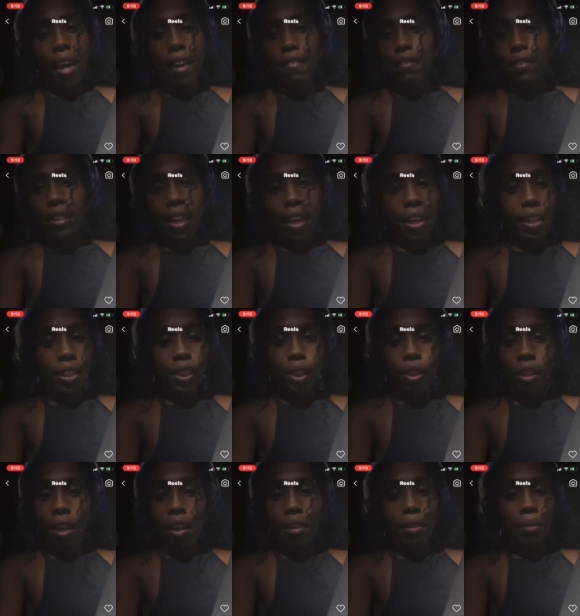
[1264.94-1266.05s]
every age
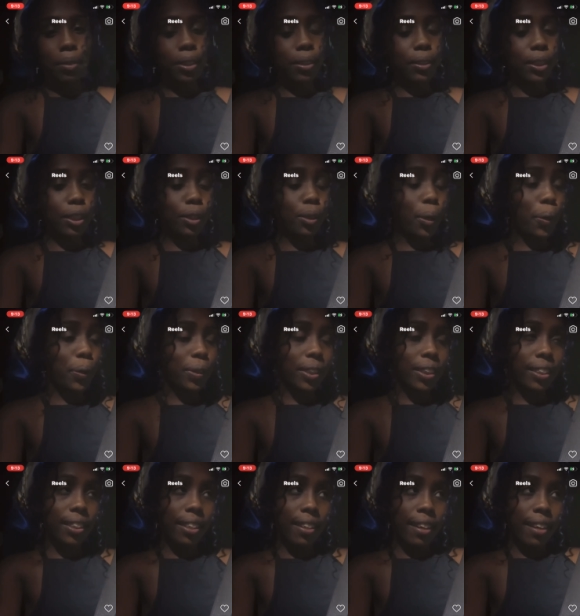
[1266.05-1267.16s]
child up to
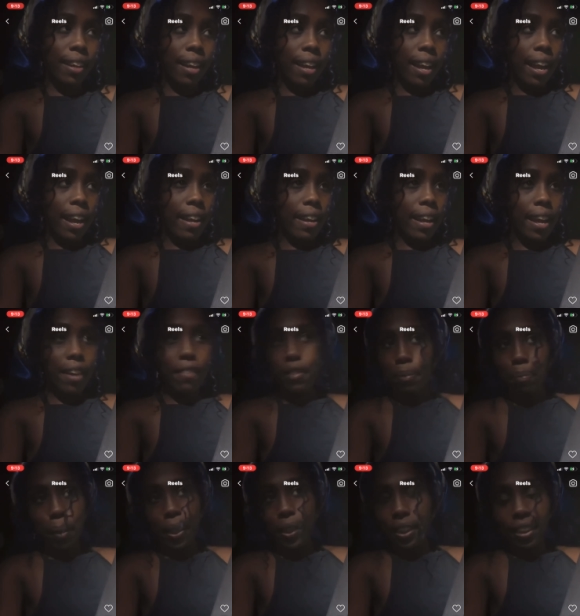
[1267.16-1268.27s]
adults. And every
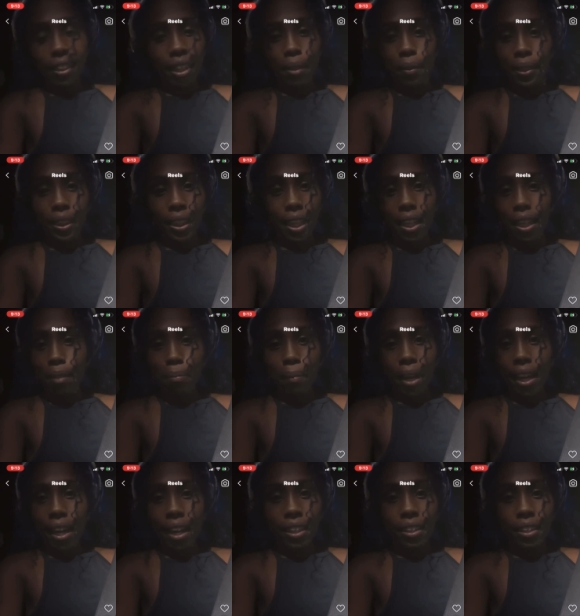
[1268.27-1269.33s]
person that was in my